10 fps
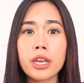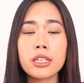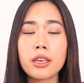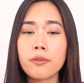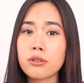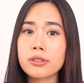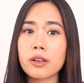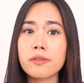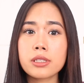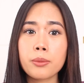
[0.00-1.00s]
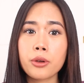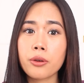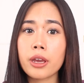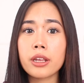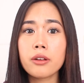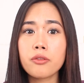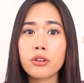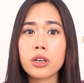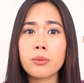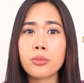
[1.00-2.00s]
and give yourself some credit
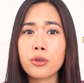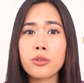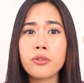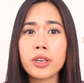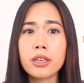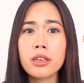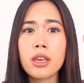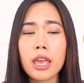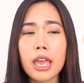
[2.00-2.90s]
for improving.